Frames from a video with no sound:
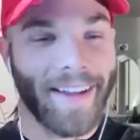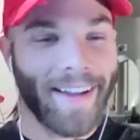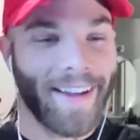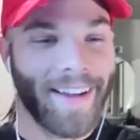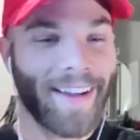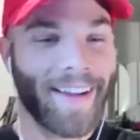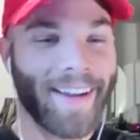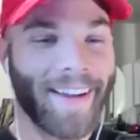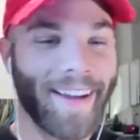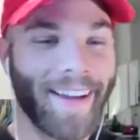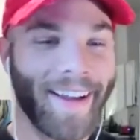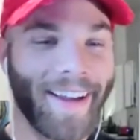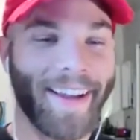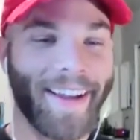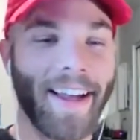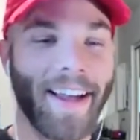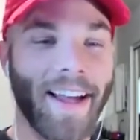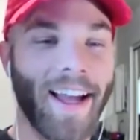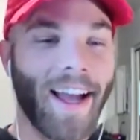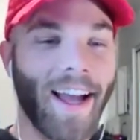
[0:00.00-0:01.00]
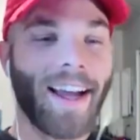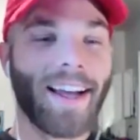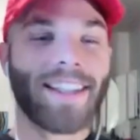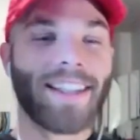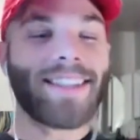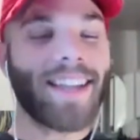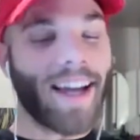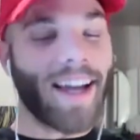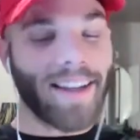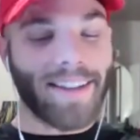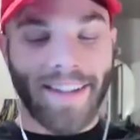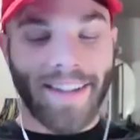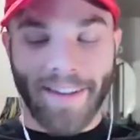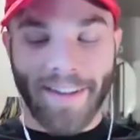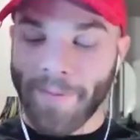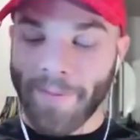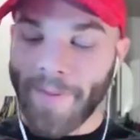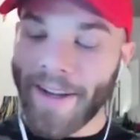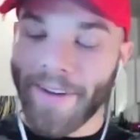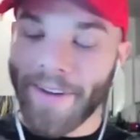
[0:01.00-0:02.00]
it's like
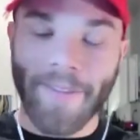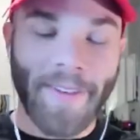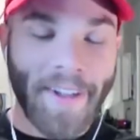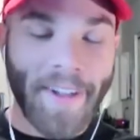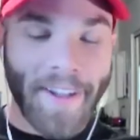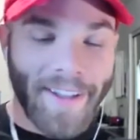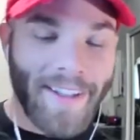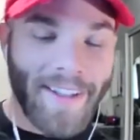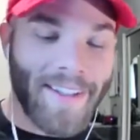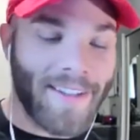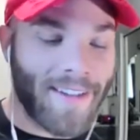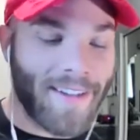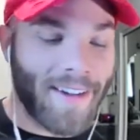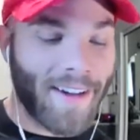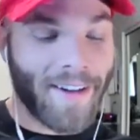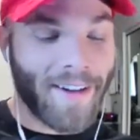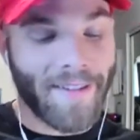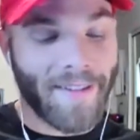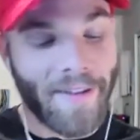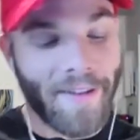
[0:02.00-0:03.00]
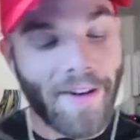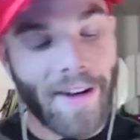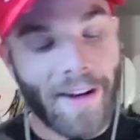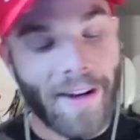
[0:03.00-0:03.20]
make it real easy on them. Okay.